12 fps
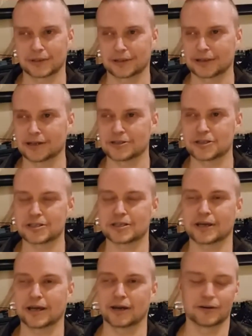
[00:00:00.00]
that's
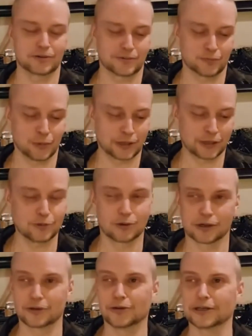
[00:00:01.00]
yeah, what you were
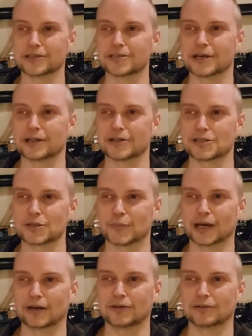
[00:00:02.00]
going to tell us
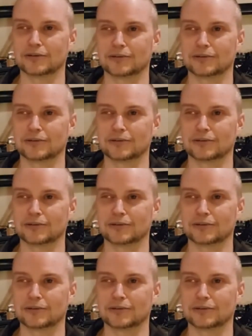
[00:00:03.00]
about.